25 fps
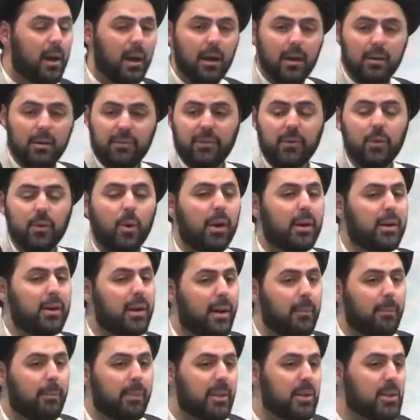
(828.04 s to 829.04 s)
if you are
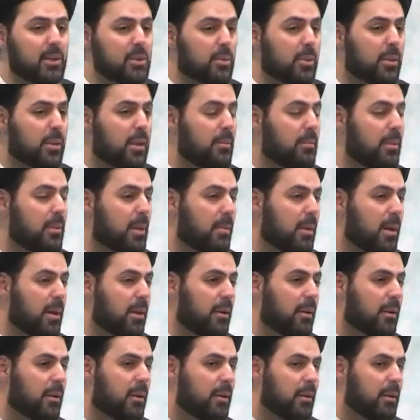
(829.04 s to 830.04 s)
not pleased with him, the
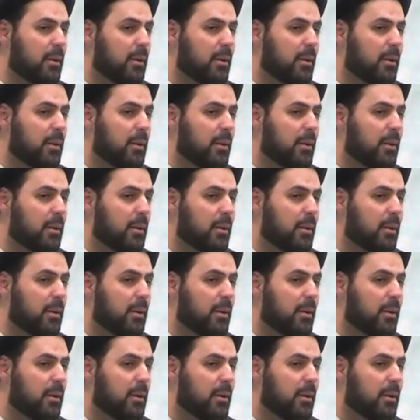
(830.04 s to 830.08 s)
mother.